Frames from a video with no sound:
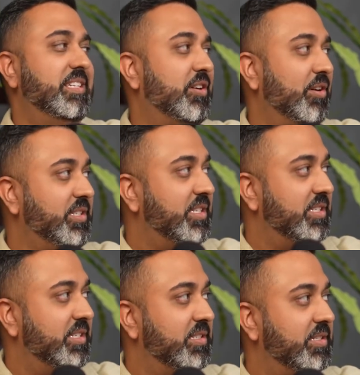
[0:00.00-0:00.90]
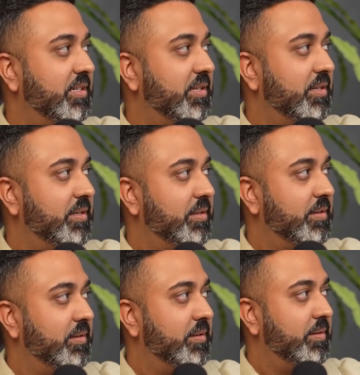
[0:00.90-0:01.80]
in consciousness.
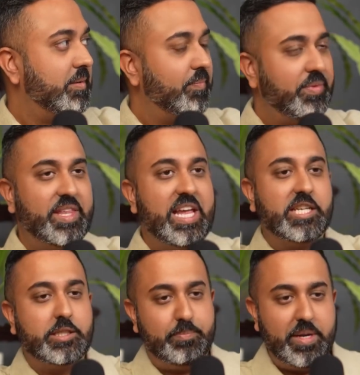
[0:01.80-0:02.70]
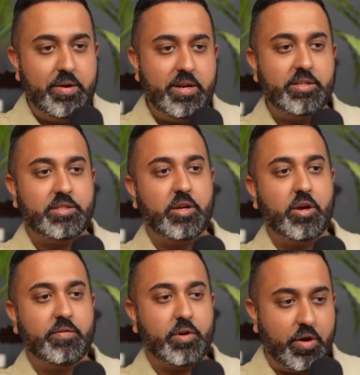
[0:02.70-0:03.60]
The experience
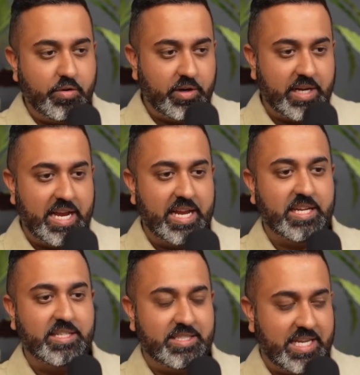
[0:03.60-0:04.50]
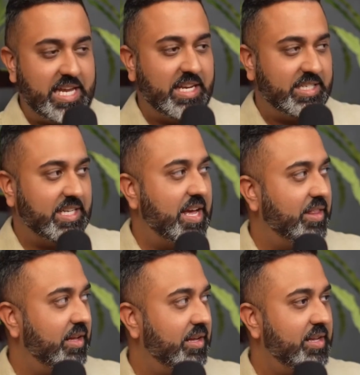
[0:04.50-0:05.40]
of congregating and singing
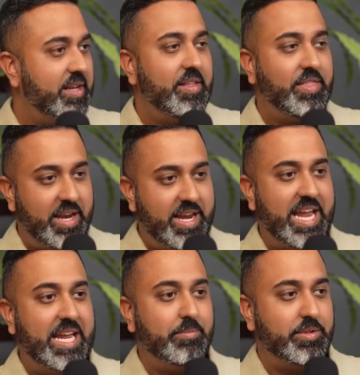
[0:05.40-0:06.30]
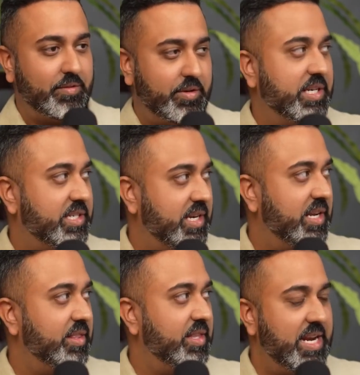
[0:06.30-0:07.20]
together the names of
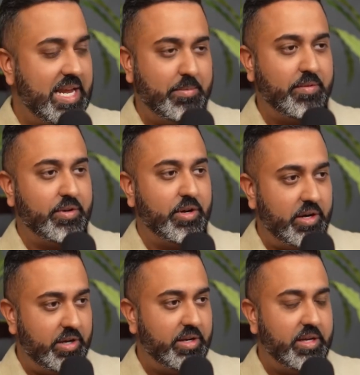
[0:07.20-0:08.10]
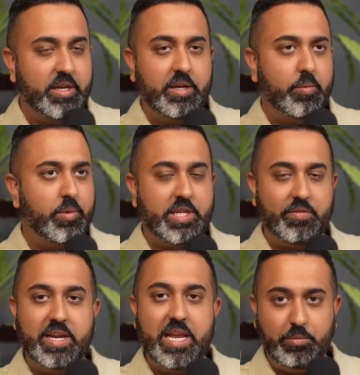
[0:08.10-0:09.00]
Krishna, the name of God,
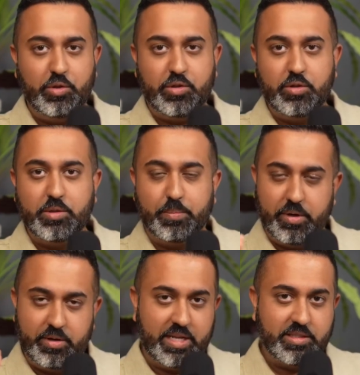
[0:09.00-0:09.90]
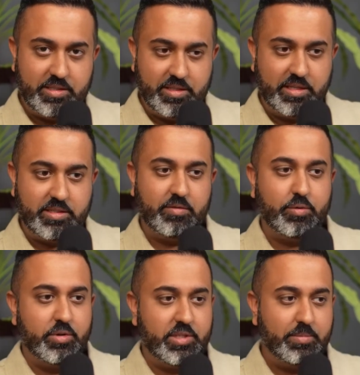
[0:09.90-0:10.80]
whichever name you choose upon, that's of
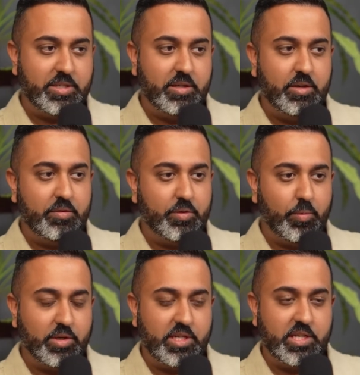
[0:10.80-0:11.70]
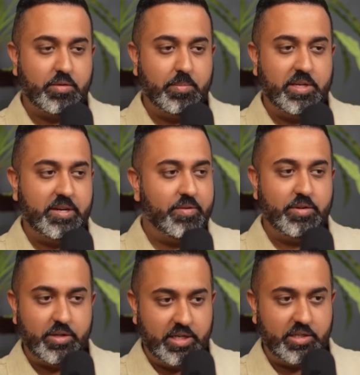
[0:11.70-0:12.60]
course up to you if you're watching this from a different
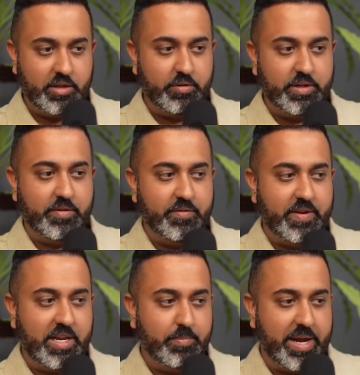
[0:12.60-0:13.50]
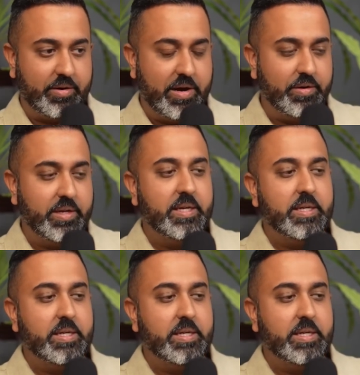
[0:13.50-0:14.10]
tradition or a different faith background.